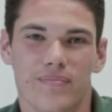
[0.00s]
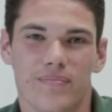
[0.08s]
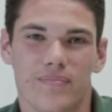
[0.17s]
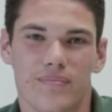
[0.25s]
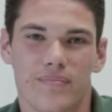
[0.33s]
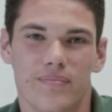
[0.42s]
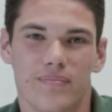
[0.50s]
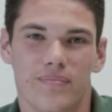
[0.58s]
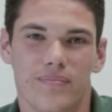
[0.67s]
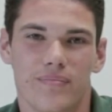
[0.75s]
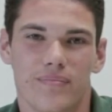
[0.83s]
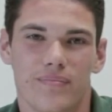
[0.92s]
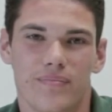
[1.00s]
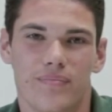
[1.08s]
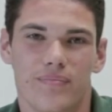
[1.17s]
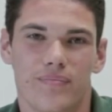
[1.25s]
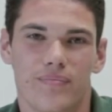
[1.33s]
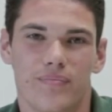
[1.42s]

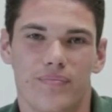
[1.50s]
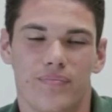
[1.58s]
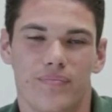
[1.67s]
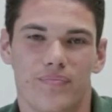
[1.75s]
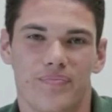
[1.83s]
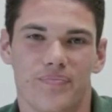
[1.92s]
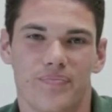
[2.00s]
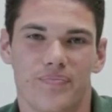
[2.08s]
[no speech]